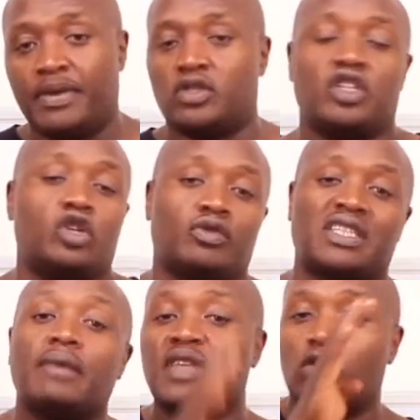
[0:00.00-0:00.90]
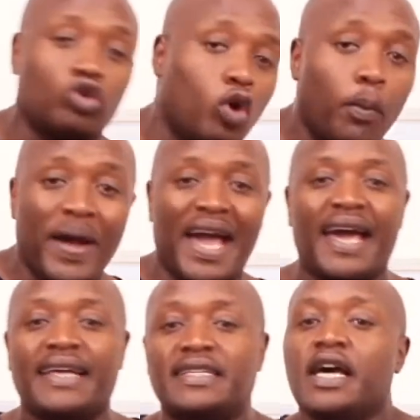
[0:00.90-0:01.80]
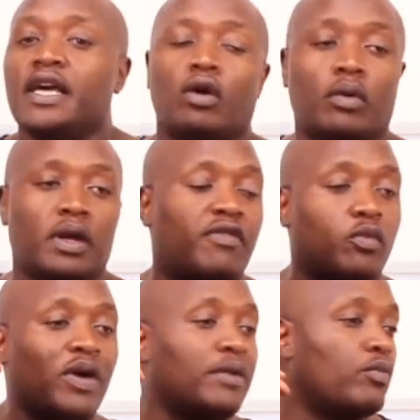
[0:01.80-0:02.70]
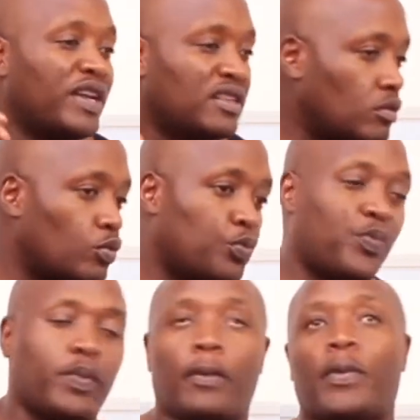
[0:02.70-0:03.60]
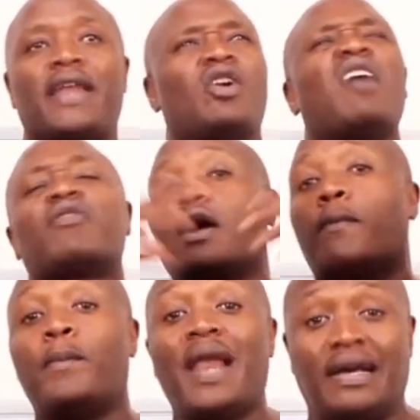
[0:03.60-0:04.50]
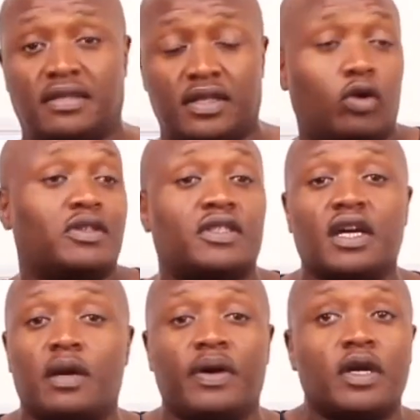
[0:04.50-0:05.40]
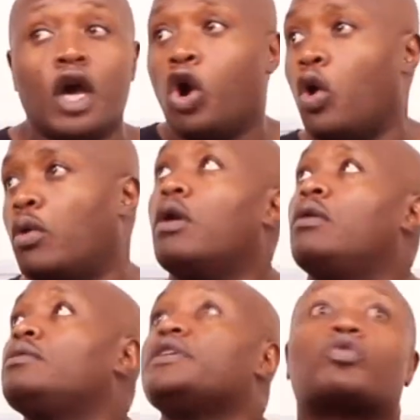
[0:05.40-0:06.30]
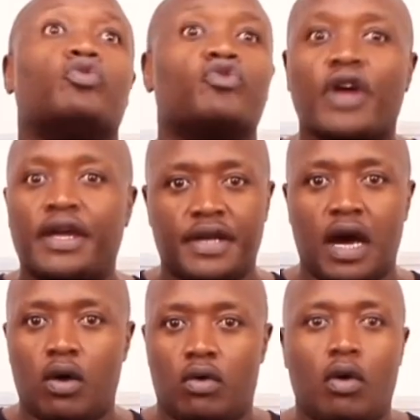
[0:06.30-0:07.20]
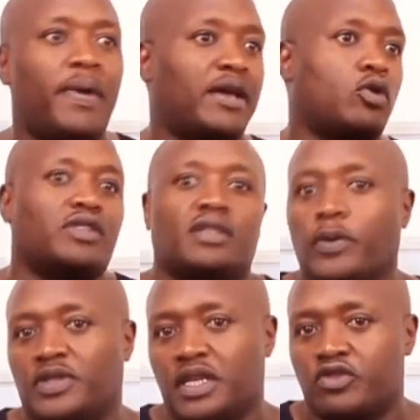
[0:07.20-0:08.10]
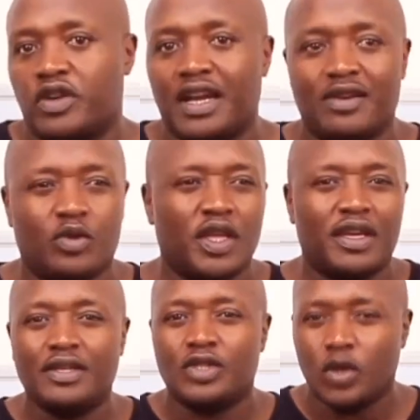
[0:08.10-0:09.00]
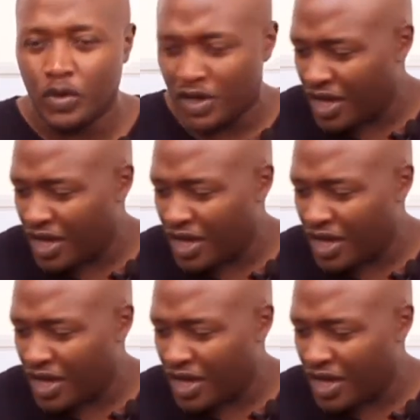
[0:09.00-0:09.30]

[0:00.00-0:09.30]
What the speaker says: It's, you know, something could go bad, you know, even when you're having a blast, they're always thinking about, oh, it could rain now, oh my god, supposing it rained, and you're thinking, dude,